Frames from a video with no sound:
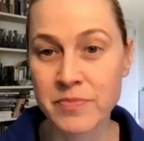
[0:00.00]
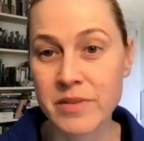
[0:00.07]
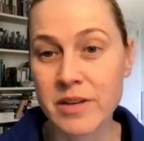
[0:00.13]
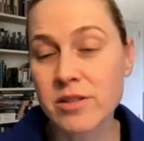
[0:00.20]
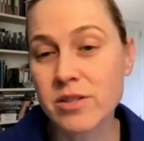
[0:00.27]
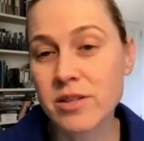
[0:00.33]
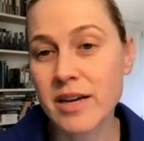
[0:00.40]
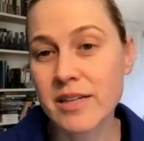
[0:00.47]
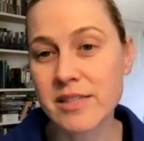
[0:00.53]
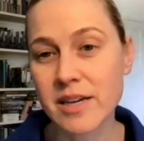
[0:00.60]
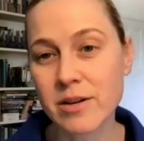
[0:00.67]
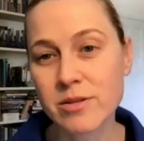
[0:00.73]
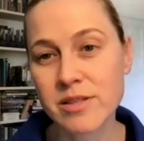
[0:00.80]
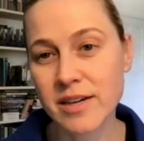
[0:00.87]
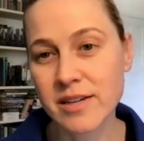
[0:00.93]
And so that's
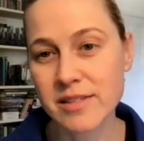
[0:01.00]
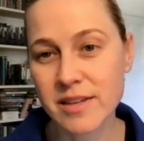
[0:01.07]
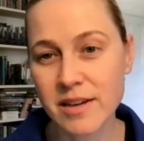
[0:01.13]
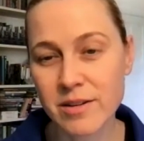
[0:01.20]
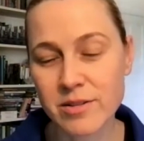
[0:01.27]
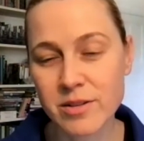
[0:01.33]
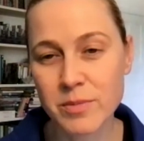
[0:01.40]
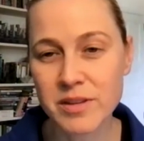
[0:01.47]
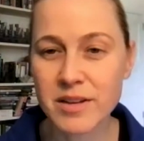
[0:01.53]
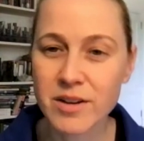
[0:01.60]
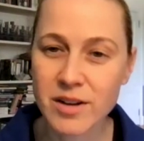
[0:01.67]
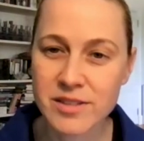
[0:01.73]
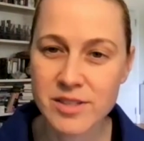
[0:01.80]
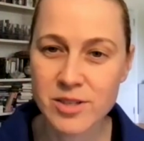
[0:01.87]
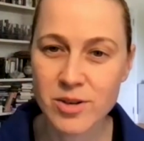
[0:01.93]
how SciSci ultimately
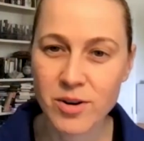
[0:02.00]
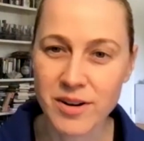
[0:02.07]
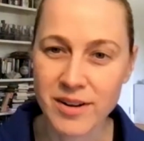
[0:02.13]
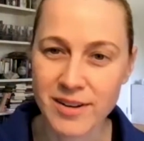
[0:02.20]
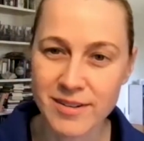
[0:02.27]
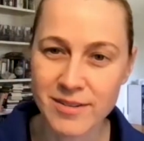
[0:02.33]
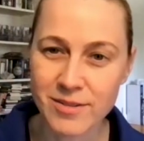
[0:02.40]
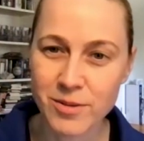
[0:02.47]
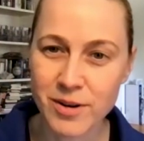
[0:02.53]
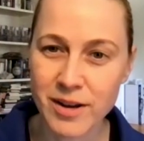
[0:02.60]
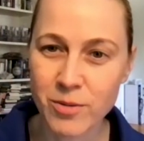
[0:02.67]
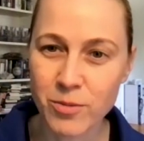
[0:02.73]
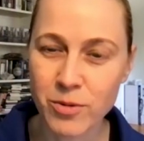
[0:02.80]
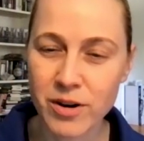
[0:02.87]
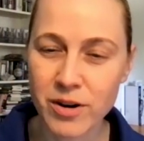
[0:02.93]
got started,
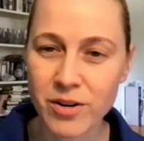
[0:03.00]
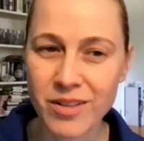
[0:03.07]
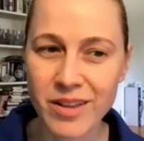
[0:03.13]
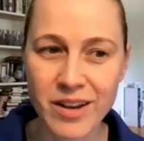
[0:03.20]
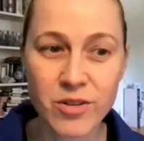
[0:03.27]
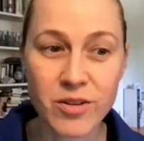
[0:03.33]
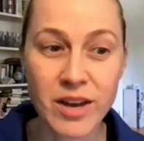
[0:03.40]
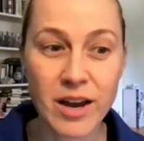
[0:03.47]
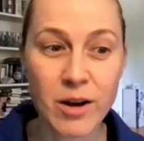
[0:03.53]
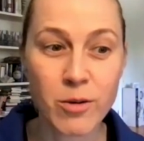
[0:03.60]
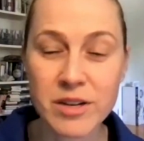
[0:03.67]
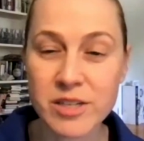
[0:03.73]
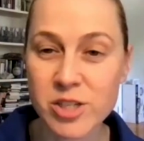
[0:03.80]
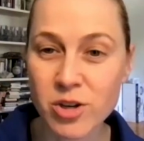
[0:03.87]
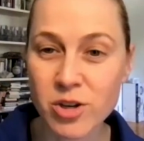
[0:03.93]
right? Where you're like, okay, I want
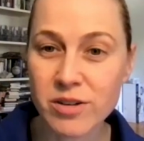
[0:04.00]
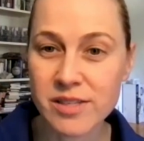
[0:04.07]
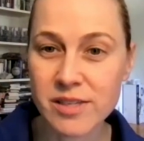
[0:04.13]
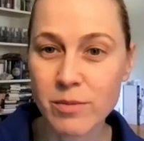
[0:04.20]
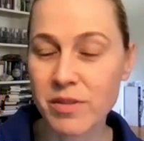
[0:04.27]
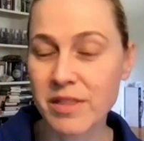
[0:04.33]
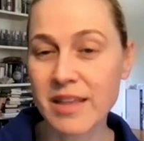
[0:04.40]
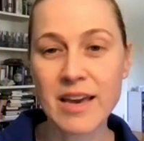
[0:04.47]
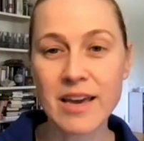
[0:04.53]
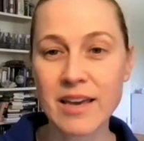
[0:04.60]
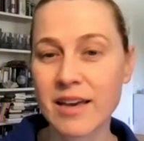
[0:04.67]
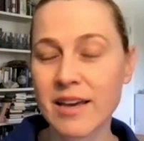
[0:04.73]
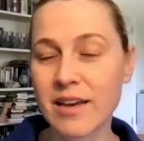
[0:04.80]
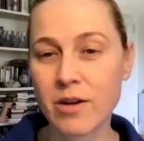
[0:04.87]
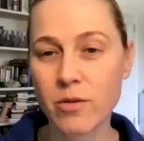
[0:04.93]
to start something
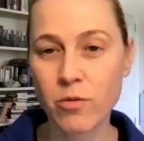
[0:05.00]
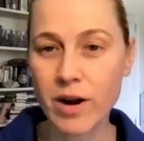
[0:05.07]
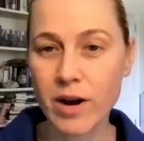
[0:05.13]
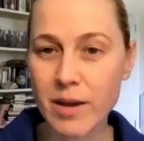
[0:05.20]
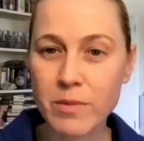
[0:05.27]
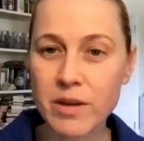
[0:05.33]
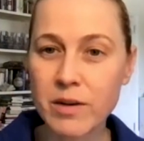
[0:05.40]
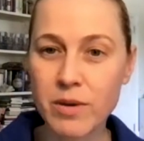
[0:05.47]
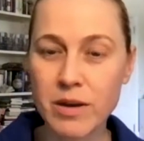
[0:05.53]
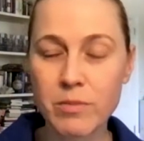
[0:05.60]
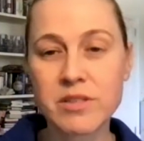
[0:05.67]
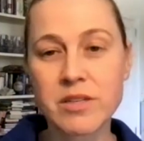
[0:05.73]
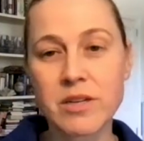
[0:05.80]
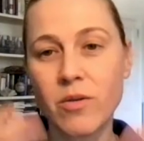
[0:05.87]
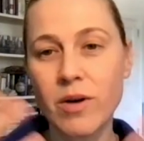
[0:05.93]
where I'm going to be able
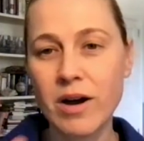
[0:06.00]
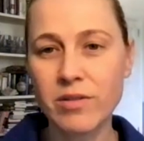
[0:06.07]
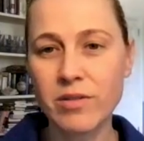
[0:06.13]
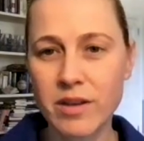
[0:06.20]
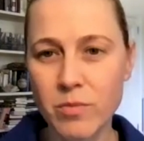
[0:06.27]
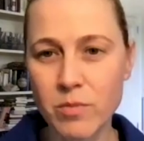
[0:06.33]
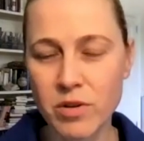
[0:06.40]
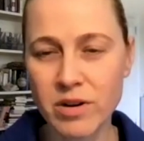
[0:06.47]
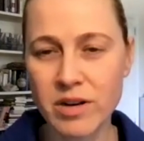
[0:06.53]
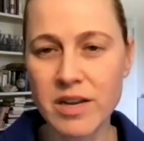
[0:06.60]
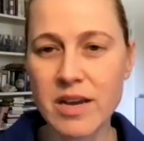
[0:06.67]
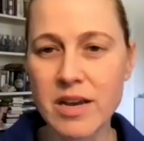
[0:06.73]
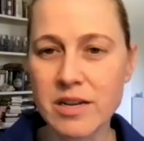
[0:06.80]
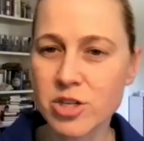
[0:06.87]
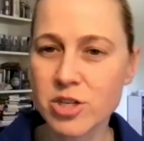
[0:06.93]
to go out in the
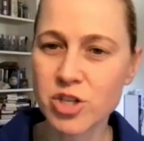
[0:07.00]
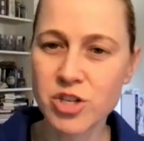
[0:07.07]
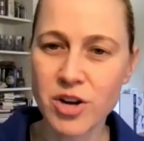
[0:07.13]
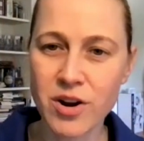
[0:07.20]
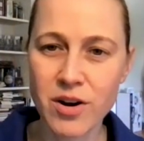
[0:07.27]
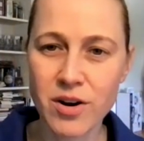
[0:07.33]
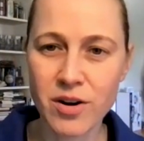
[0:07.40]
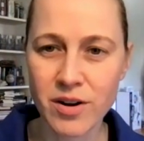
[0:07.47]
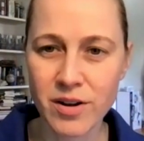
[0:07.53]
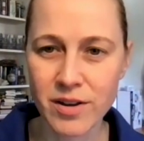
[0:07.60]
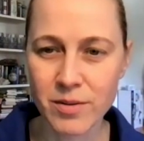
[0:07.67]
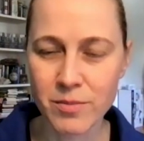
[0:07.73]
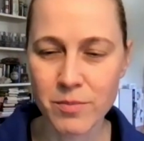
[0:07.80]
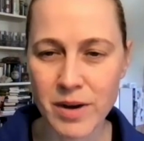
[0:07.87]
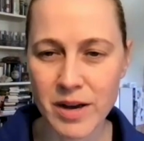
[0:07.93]
community and share
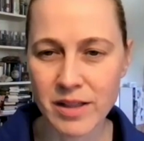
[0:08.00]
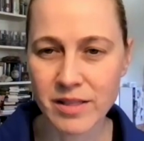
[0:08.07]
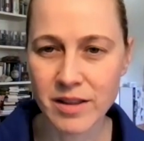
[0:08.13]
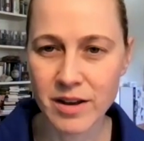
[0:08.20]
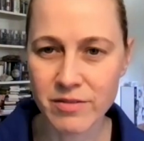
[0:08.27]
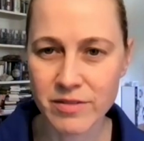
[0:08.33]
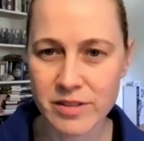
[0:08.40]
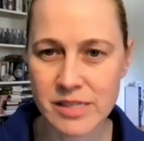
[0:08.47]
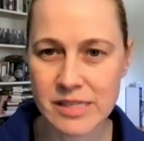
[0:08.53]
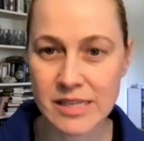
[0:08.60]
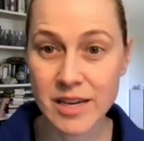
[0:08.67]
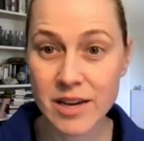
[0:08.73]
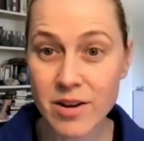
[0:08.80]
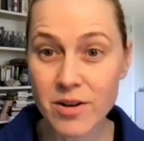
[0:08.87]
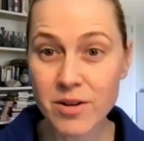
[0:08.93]
my love and
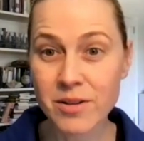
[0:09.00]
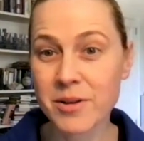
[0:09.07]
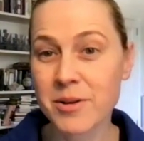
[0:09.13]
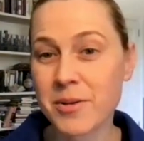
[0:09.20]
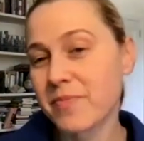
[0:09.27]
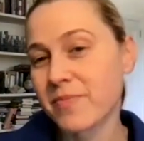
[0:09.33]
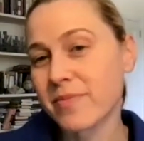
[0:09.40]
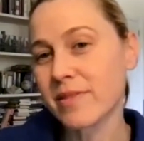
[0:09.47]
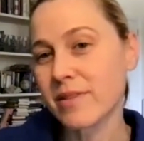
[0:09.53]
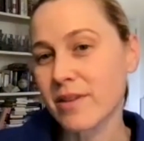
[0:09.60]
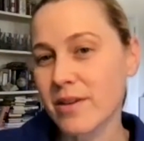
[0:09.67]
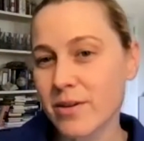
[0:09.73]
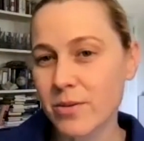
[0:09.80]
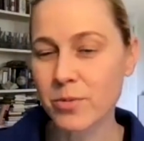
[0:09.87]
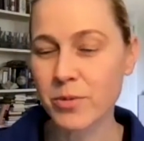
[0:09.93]
skill
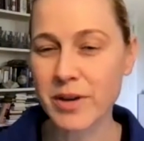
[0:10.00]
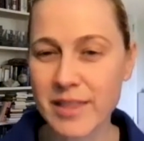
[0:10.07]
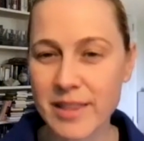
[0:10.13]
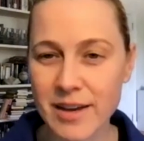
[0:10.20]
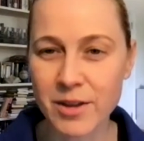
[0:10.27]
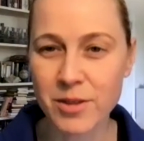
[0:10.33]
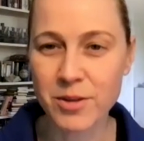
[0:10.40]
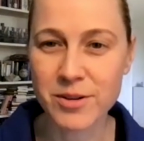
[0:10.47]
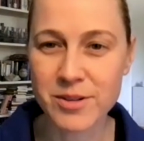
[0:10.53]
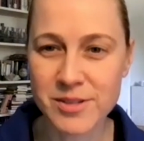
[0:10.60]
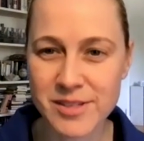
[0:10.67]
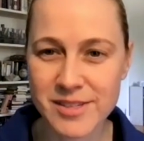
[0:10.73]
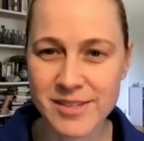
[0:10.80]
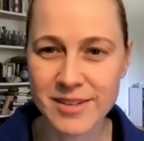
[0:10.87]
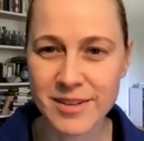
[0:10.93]
with
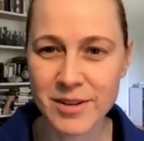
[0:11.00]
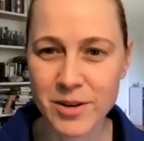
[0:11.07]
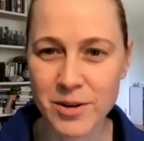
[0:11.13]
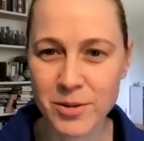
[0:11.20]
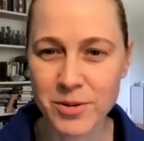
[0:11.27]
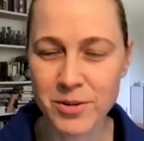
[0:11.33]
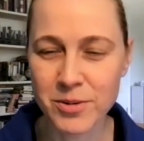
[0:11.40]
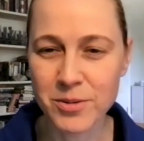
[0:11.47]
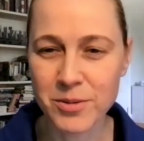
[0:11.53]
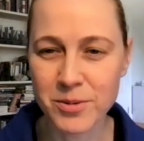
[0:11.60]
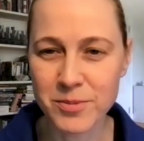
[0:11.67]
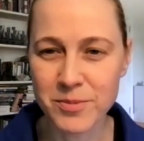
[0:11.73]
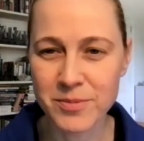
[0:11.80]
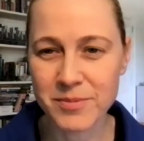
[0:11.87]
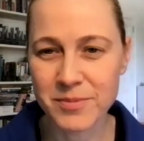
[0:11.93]
others, you know,
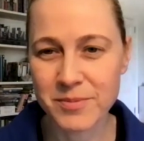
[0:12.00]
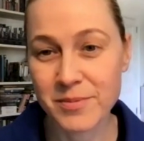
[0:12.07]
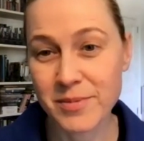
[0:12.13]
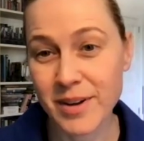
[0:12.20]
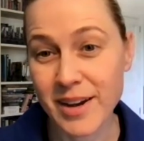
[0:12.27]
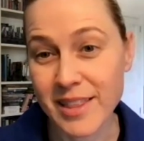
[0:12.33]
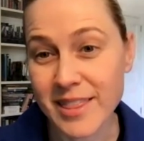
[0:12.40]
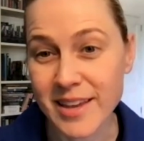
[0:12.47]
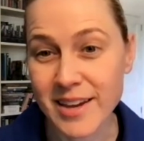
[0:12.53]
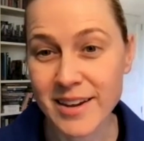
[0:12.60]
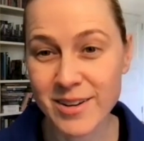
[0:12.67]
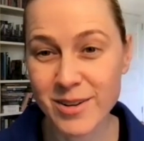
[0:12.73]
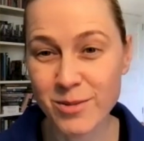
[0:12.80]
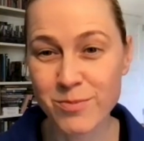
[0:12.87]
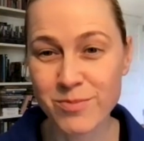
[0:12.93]
who I think
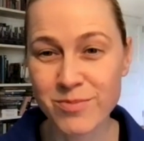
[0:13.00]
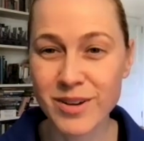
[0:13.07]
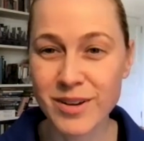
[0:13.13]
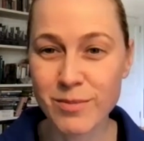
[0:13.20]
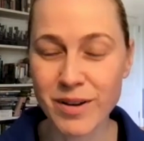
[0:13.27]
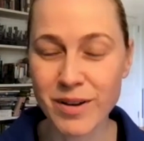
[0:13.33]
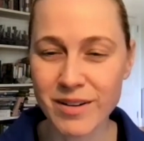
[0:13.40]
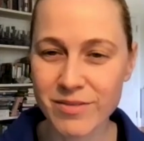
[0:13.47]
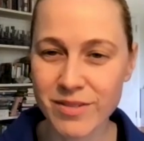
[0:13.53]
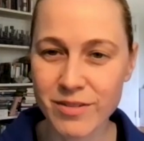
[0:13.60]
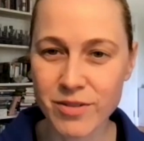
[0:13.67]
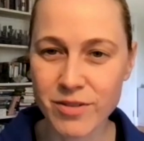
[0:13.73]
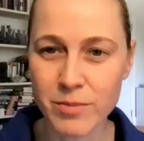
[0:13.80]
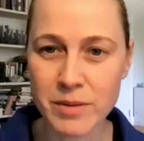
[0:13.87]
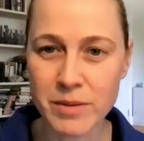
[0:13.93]
could benefit
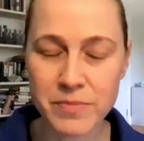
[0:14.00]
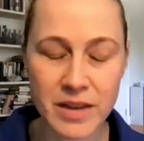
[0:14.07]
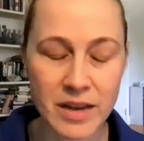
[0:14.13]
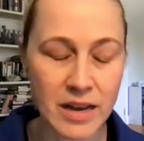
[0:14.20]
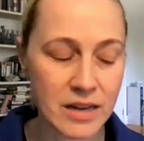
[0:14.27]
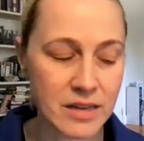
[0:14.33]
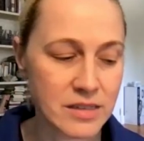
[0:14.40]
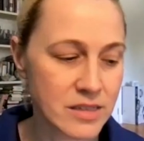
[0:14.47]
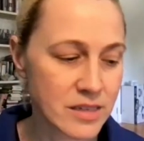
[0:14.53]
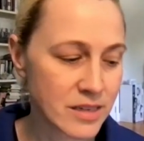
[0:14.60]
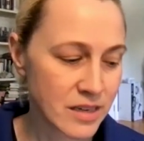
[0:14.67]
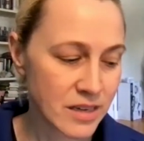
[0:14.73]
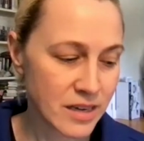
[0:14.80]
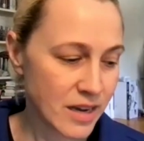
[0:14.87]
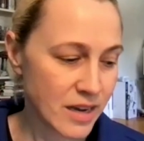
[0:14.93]
from it. And
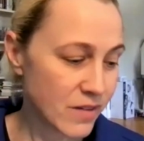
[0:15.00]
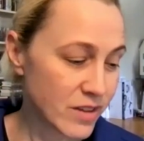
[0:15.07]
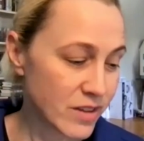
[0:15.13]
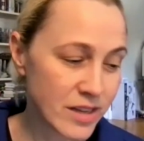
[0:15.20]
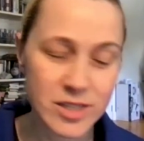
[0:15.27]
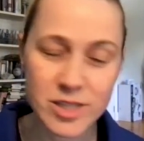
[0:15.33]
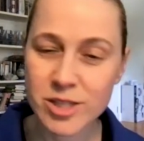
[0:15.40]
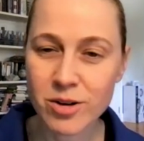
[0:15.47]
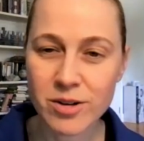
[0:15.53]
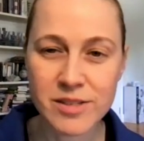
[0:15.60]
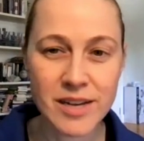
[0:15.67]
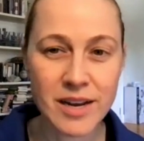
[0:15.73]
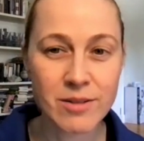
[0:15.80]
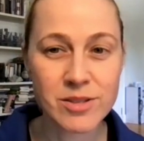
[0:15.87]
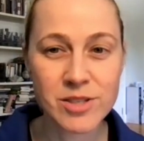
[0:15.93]
everything starts
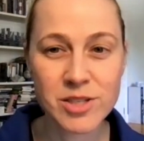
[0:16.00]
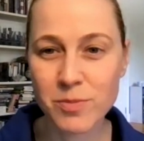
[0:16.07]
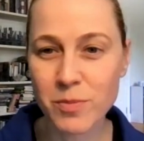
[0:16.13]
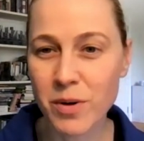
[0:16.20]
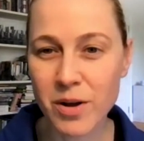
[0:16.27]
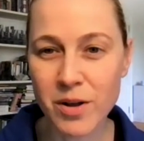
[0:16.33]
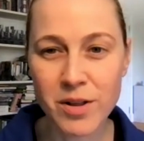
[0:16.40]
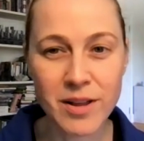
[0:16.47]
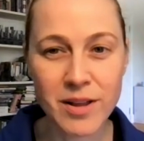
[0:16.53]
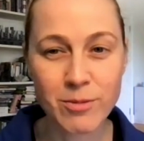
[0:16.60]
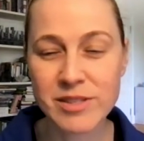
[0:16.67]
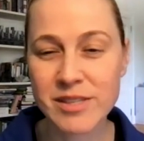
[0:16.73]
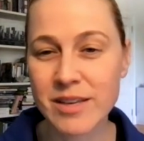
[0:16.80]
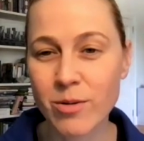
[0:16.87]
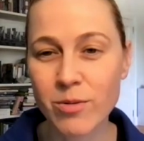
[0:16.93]
out small. I
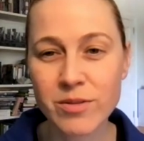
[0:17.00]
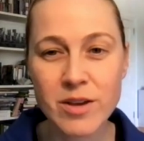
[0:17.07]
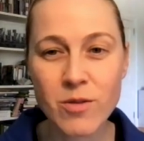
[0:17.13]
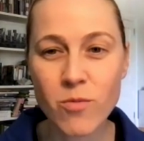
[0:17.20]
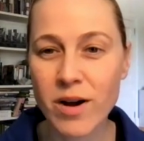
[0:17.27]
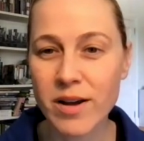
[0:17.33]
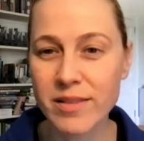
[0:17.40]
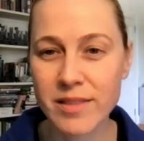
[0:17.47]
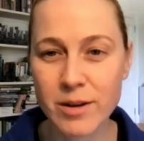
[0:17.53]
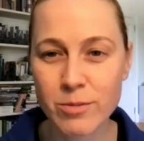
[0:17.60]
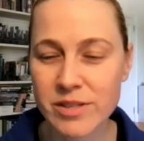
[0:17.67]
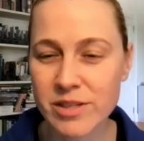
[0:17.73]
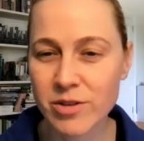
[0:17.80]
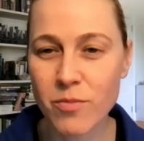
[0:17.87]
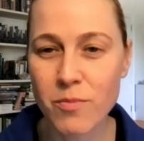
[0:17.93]
was the only one. There
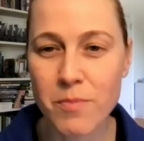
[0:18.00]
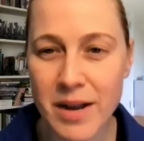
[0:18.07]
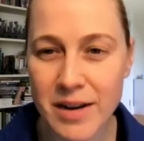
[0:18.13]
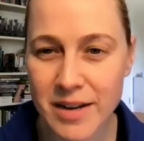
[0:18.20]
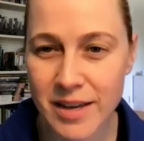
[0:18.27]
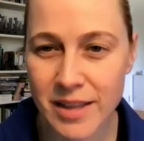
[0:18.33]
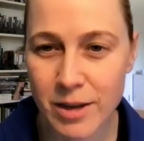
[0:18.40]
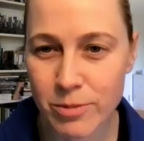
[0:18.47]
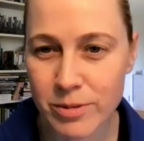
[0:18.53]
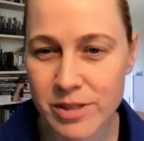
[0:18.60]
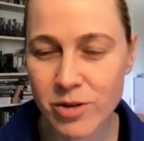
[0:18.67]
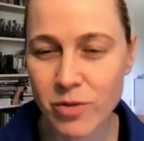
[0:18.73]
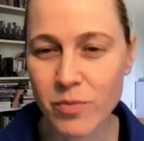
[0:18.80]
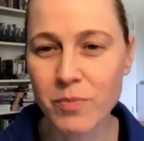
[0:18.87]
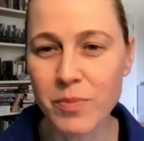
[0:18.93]
was no money. There was
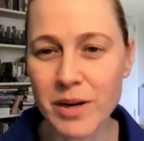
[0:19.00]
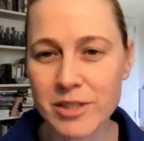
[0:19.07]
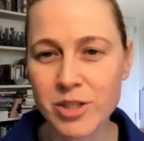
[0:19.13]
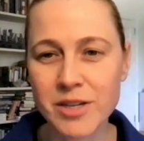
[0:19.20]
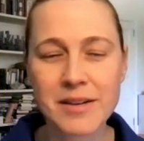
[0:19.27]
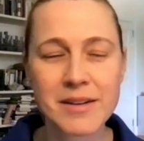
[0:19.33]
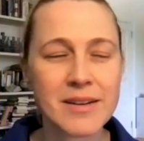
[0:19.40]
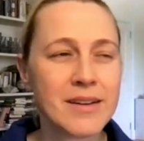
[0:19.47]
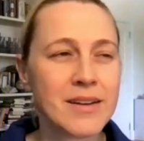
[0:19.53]
no budget.